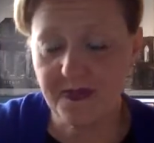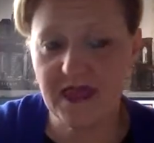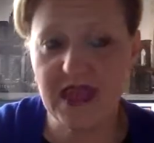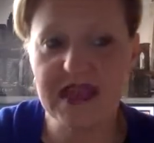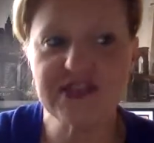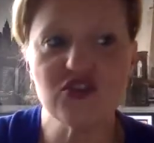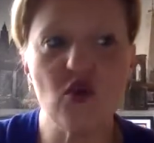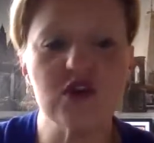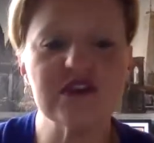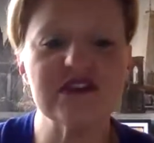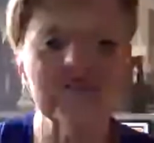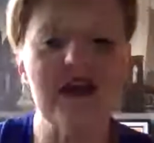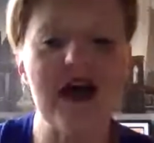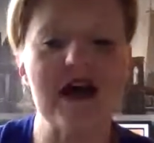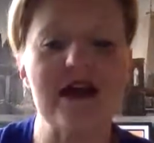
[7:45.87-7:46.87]
He talks a
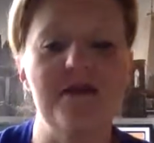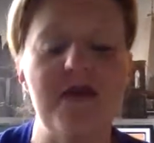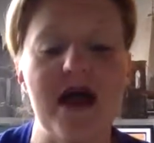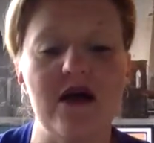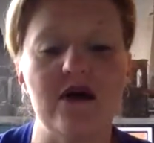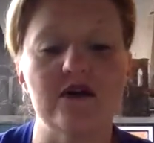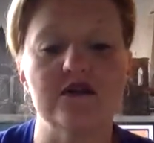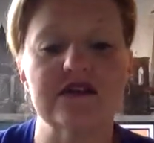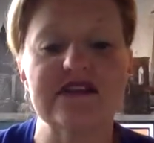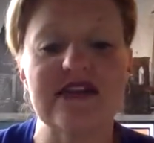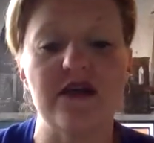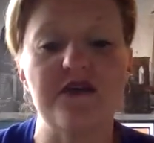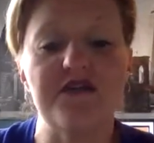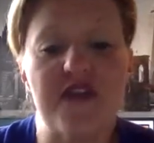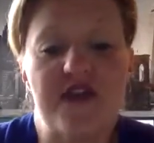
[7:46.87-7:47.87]
lot about
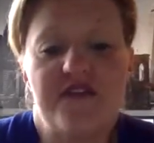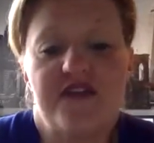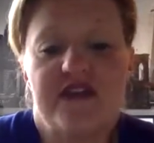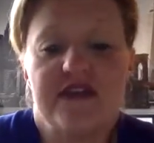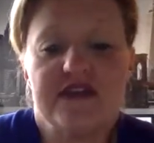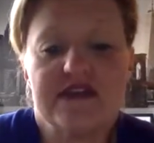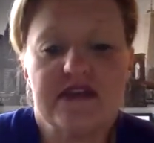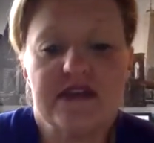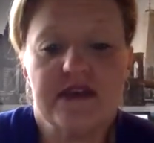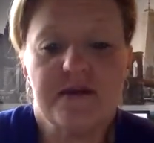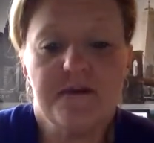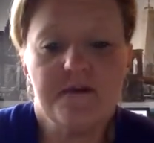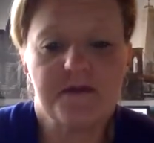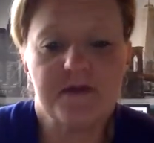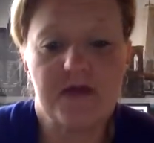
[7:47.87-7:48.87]
self-efficacy.
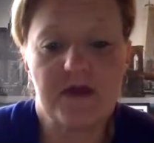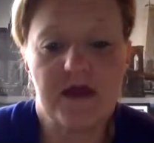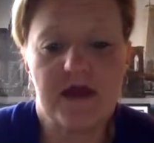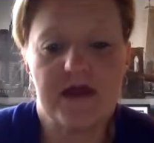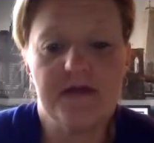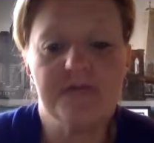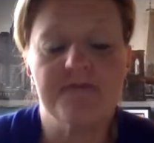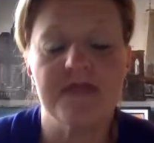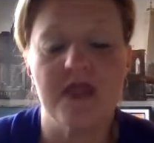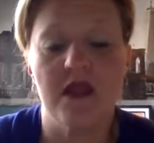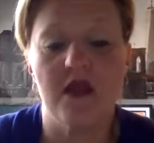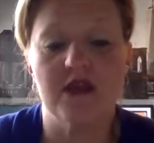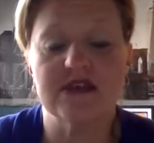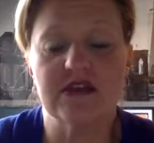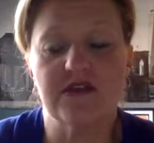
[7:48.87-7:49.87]
Okay,
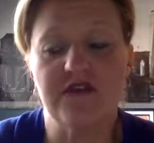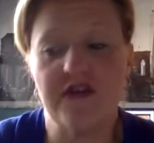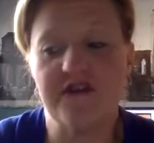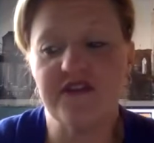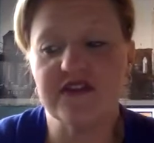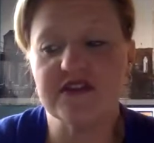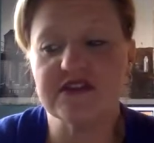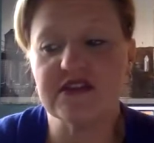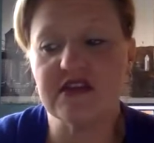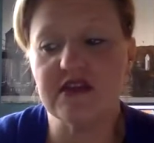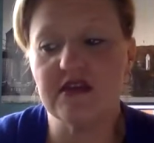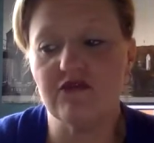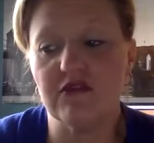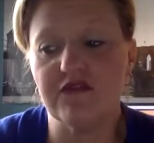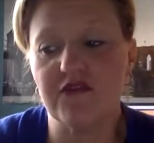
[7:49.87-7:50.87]

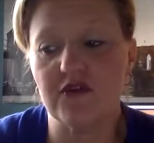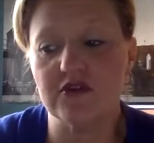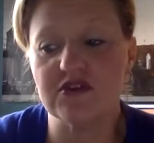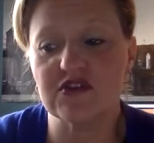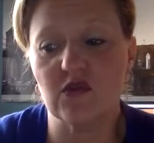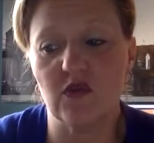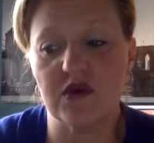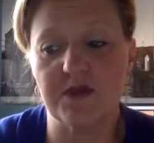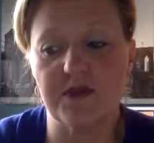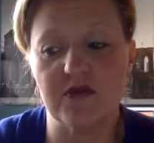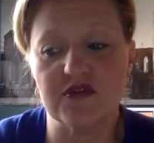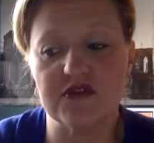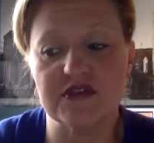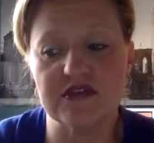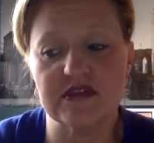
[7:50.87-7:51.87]
self-efficacy refers to what a
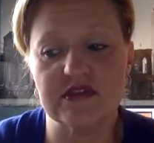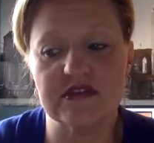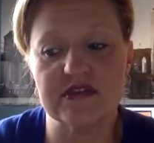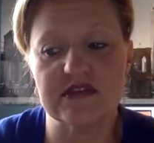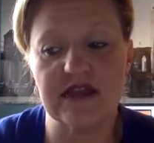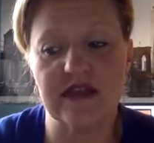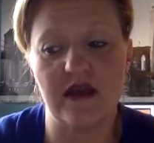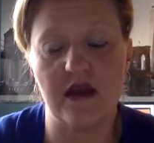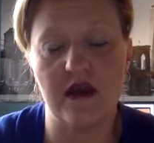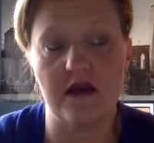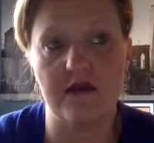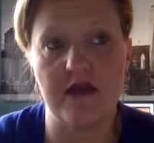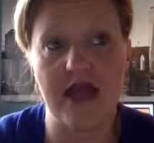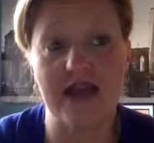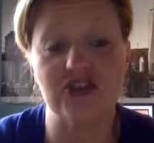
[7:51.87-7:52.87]
person is
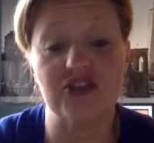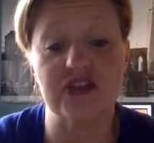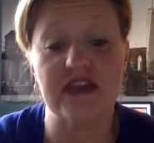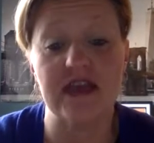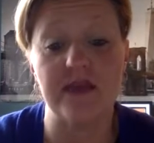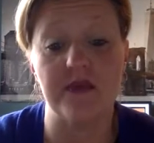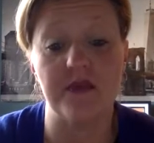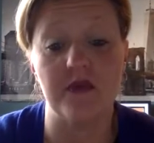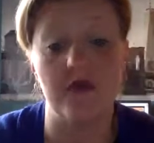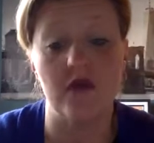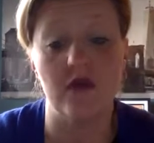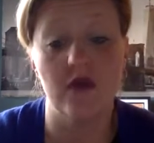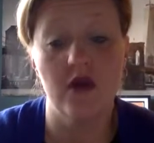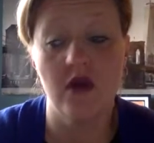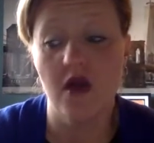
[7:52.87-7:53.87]
actually
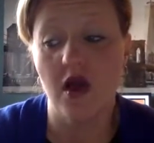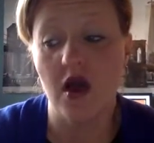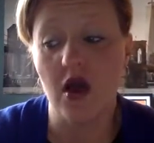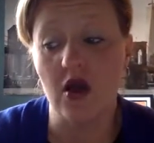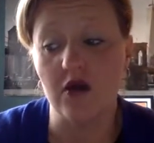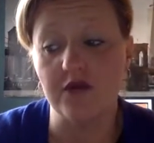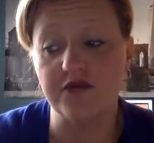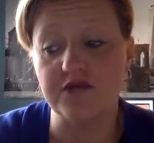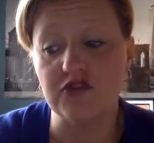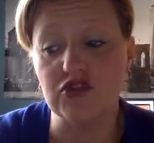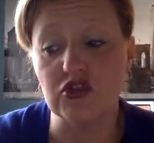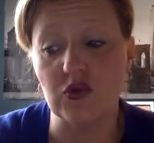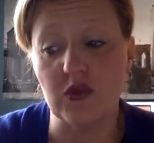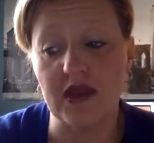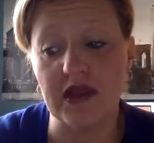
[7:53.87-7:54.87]
capable of
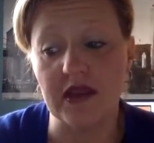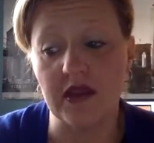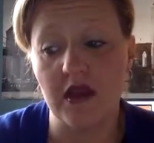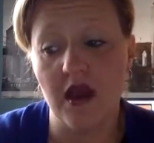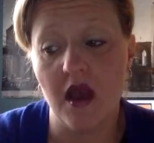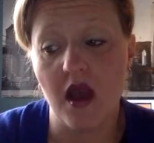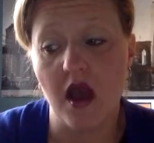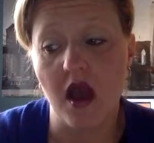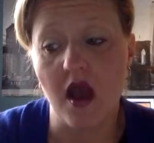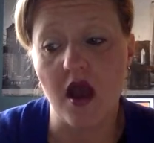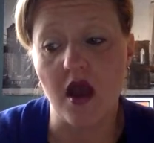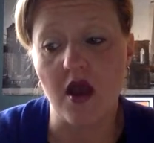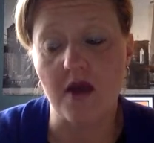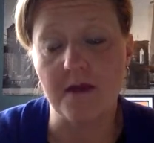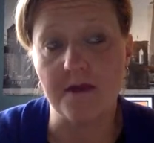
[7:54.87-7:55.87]
doing.
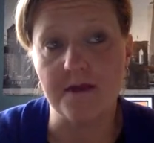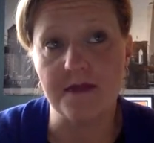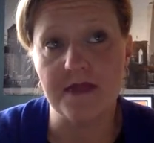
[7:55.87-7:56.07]
I